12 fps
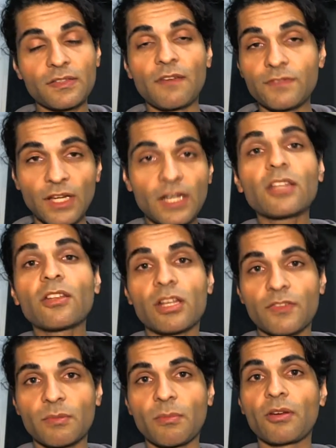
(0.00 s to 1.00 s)
have done a lot
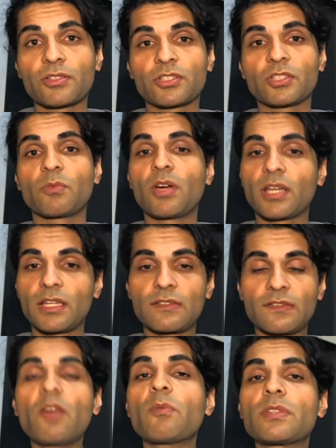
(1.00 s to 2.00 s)
of emotional work and
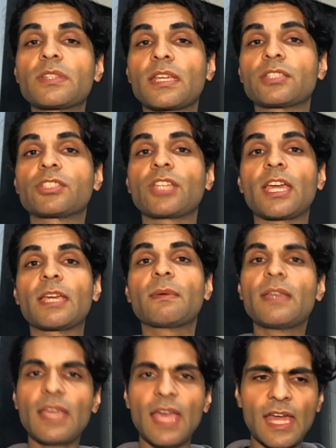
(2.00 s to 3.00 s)
dealt with their shame
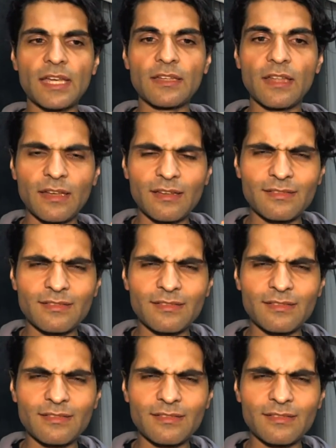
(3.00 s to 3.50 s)
at a